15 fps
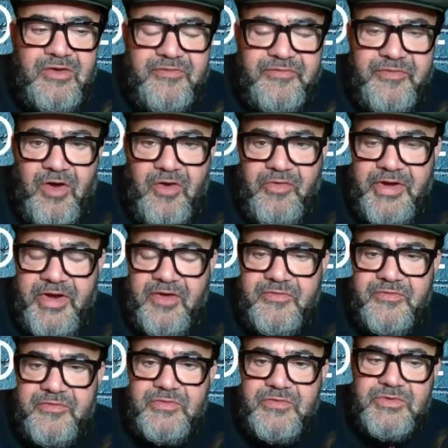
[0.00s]
far
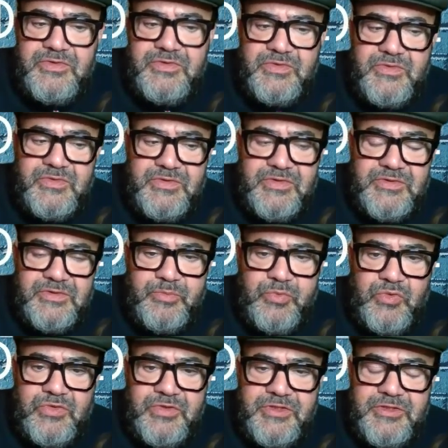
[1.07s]
enough to
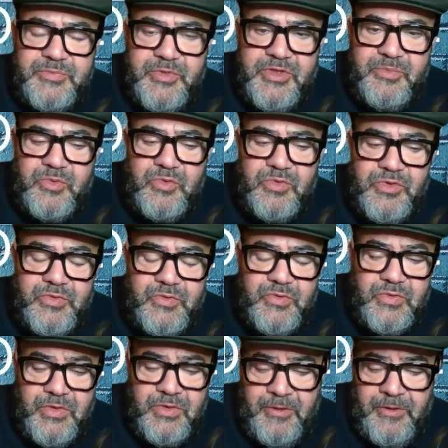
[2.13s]
support these people
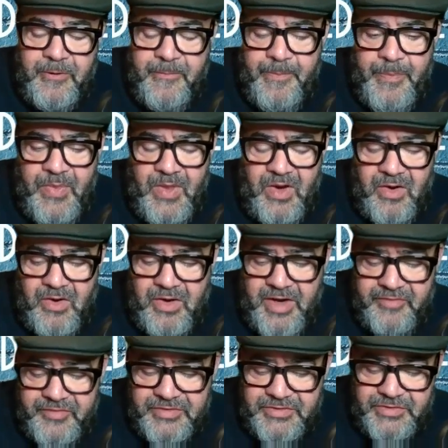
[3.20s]
who are
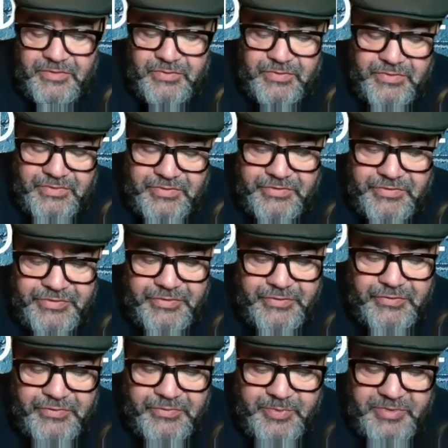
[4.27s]
having to
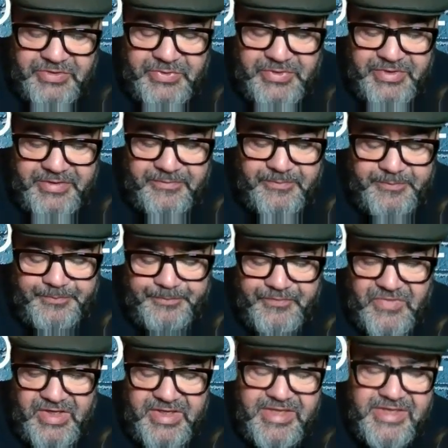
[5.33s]
choose between
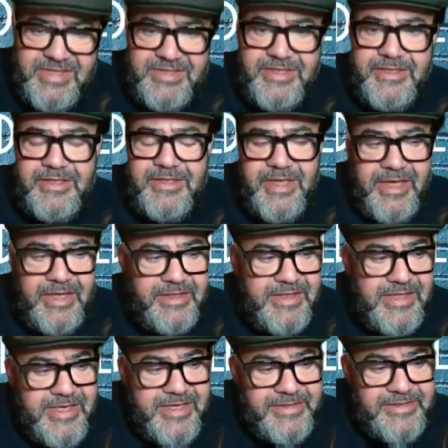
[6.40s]
eating and
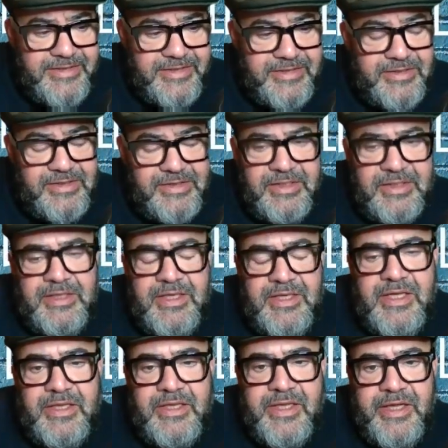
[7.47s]
heating
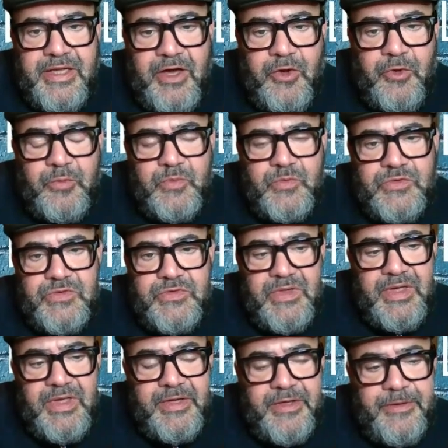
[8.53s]
their homes.
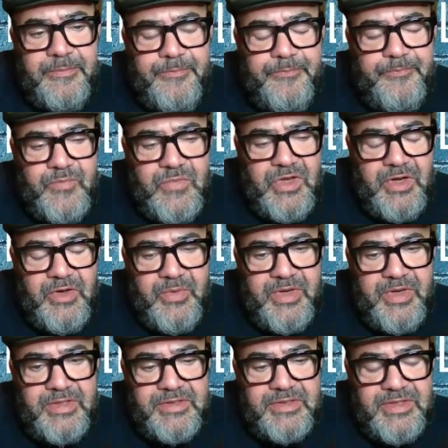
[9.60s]
You know,
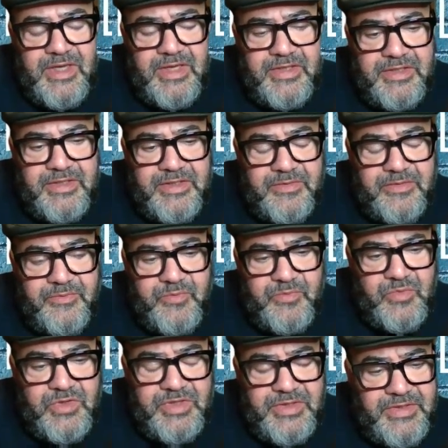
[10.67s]
and I think,
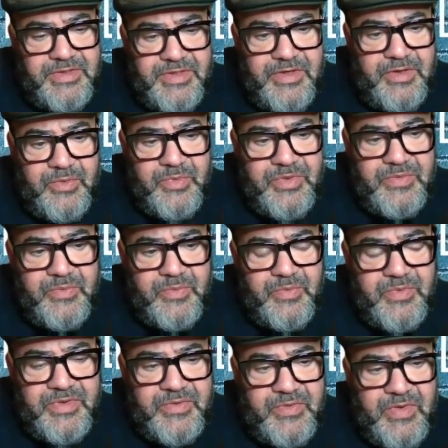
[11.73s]
you know,
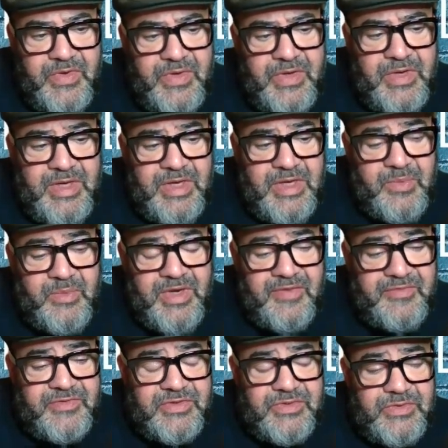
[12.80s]
we'll
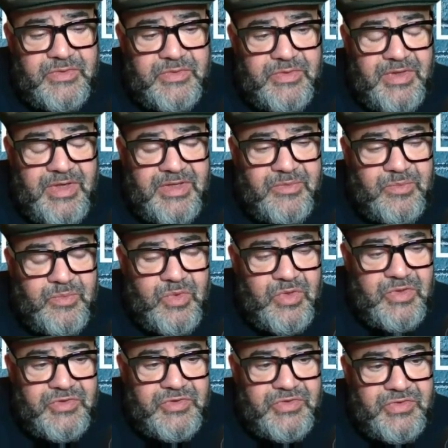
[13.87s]
have to
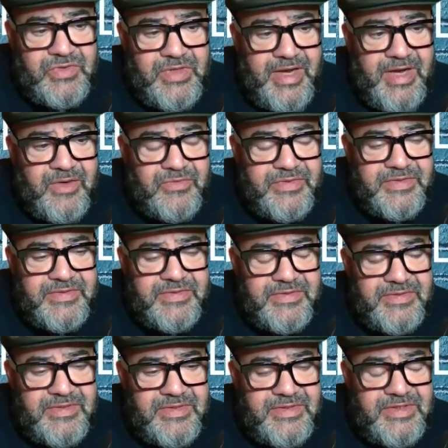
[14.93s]
watch how
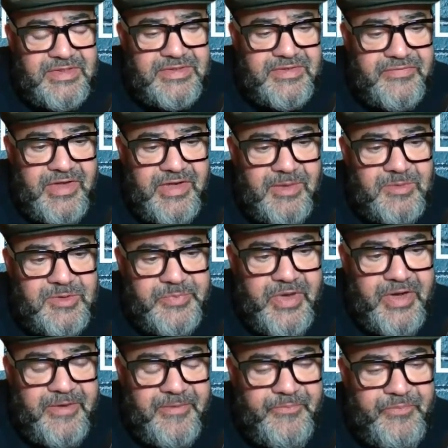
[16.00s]
this develops,
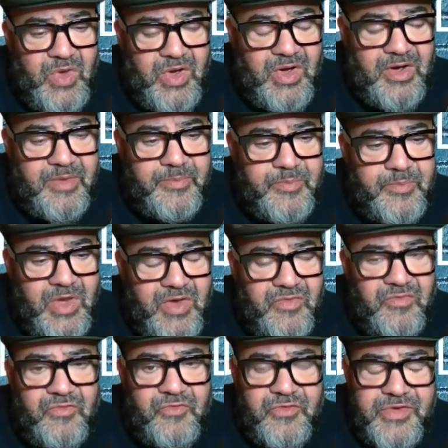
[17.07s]
but I'm
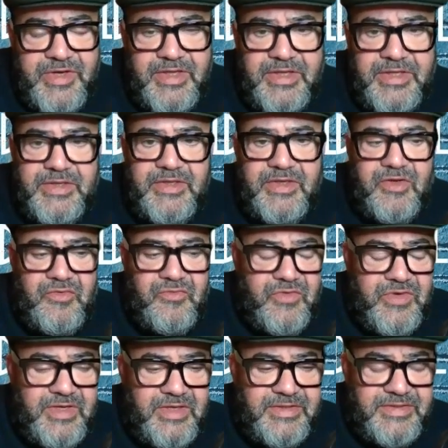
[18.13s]
really,
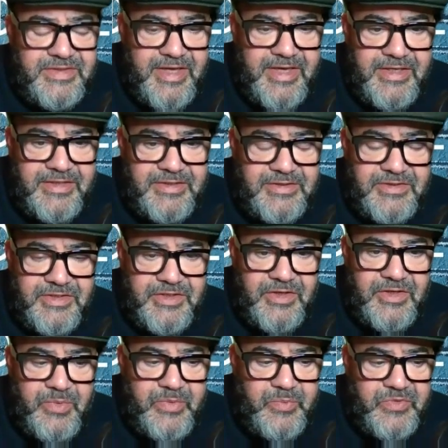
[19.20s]
really scared, you
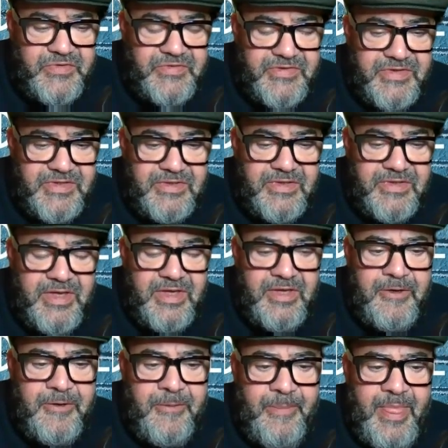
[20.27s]
know, when we see
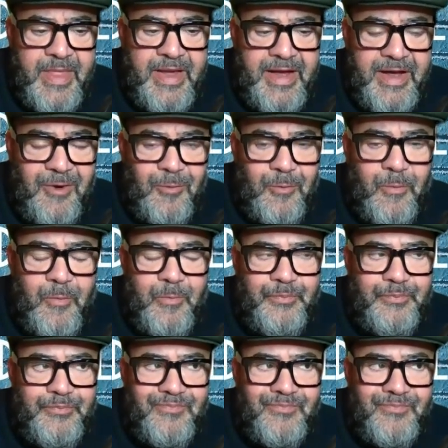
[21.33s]
how